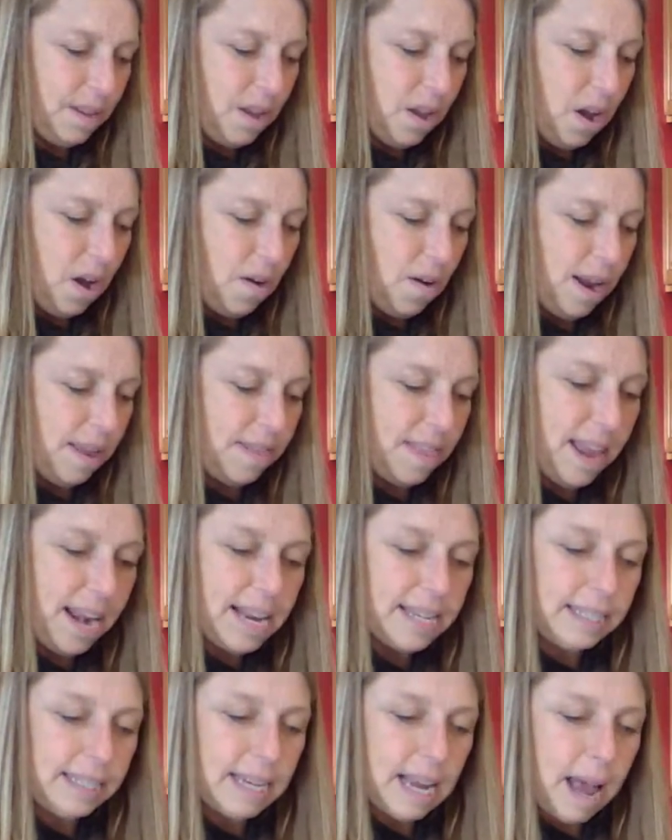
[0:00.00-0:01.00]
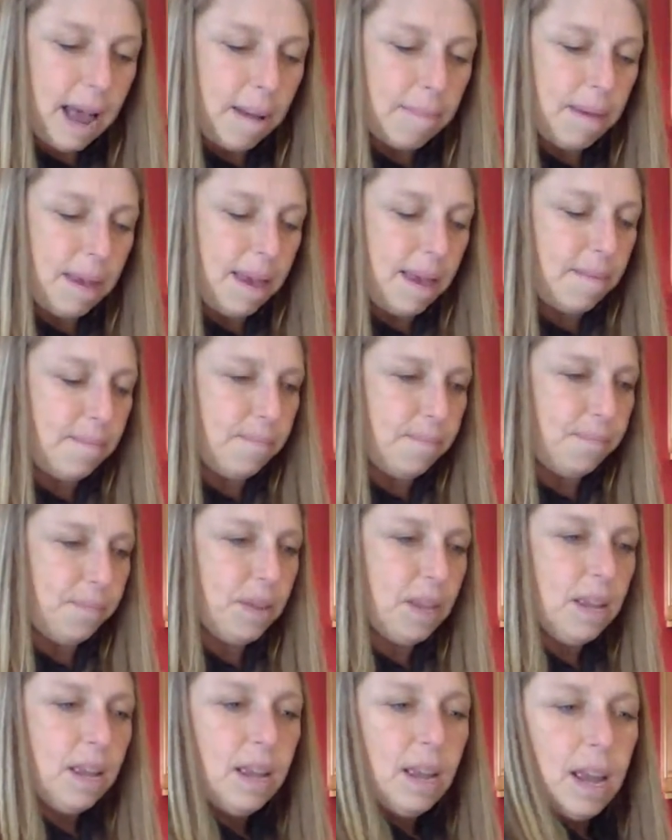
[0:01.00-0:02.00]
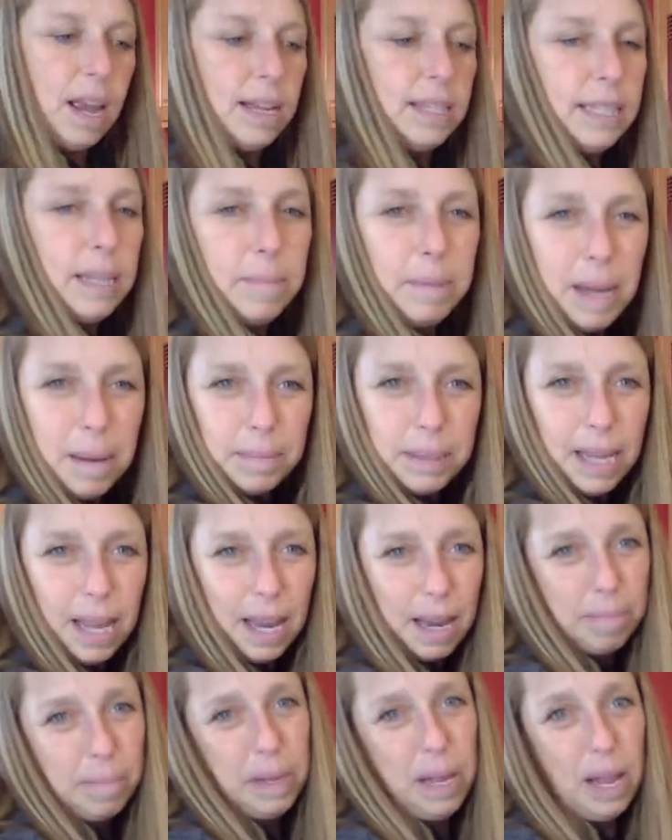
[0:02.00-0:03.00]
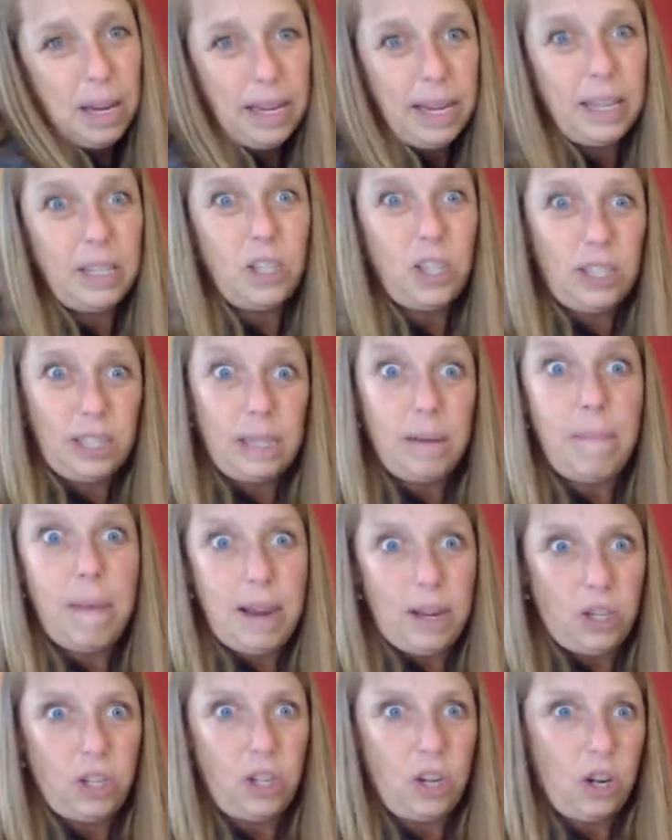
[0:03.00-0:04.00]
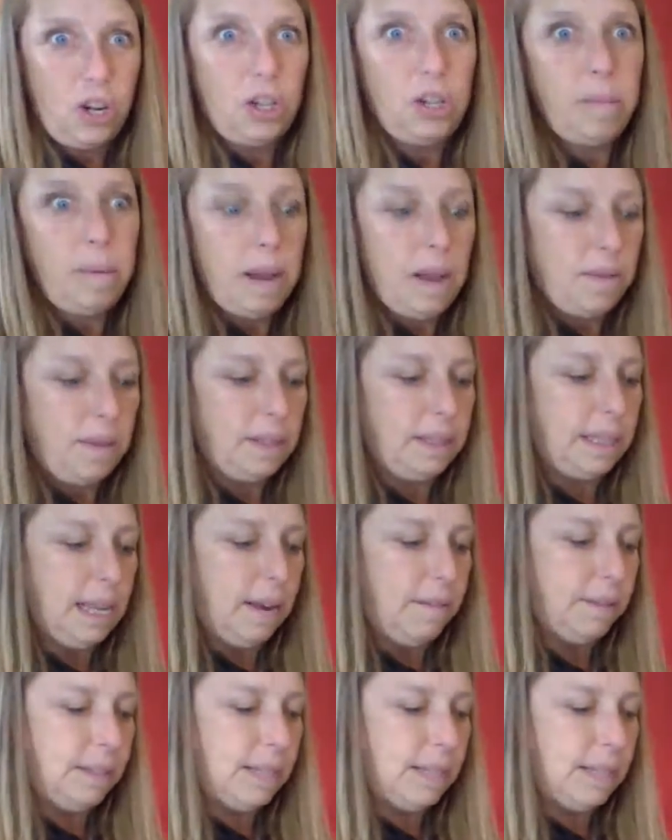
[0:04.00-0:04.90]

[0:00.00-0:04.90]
All right, then I stop it, and sometimes I unplug it just to make sure to be on the safe